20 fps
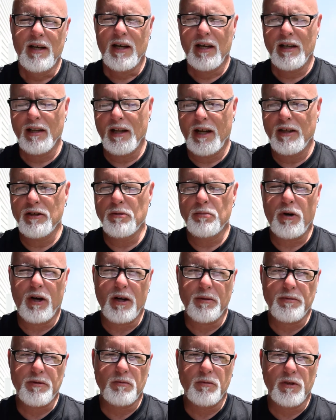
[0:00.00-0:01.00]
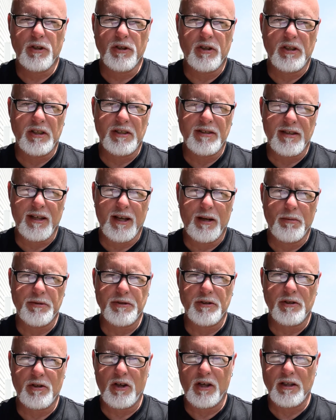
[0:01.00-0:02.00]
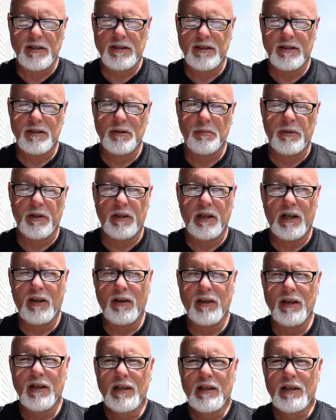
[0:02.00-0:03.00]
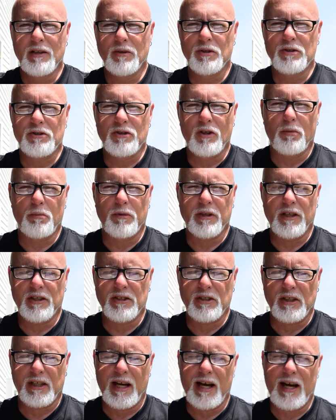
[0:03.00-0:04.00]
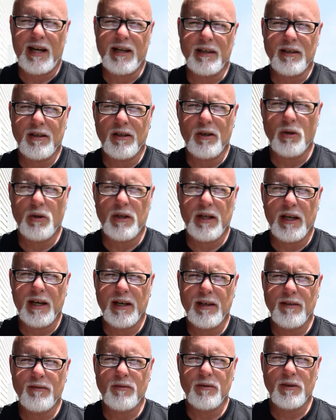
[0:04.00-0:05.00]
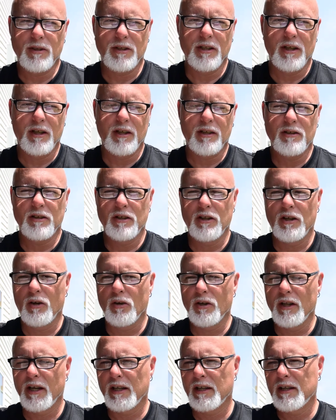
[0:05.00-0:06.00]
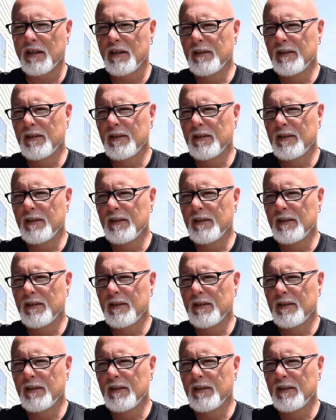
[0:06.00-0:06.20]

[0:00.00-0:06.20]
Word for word: And a lot of you brought up some really good examples in cross-disciplinary, which told me that you got it, okay? You did. You know, like